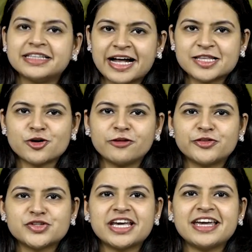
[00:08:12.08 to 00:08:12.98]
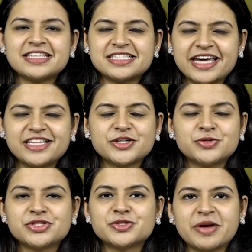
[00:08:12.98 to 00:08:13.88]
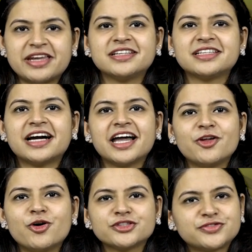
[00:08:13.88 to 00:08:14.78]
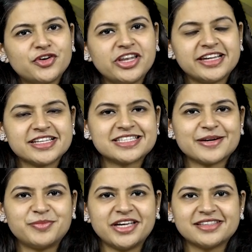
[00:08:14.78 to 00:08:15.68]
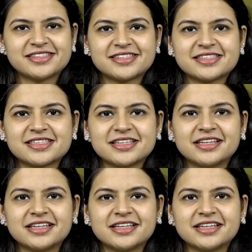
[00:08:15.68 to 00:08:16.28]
That's all for today. Stay tuned to Medical Dialogues for latest updates.